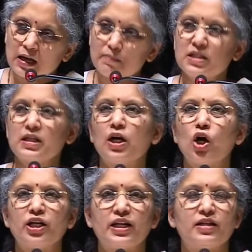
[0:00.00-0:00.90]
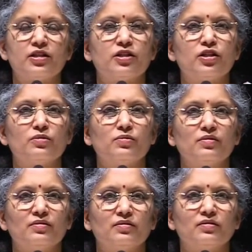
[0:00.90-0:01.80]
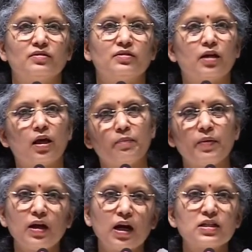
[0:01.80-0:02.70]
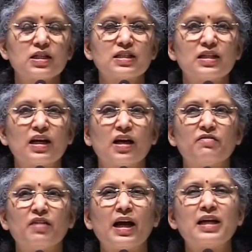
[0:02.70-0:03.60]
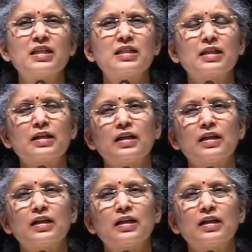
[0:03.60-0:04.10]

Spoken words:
the tamasic content in you, you're keeping rajas alive and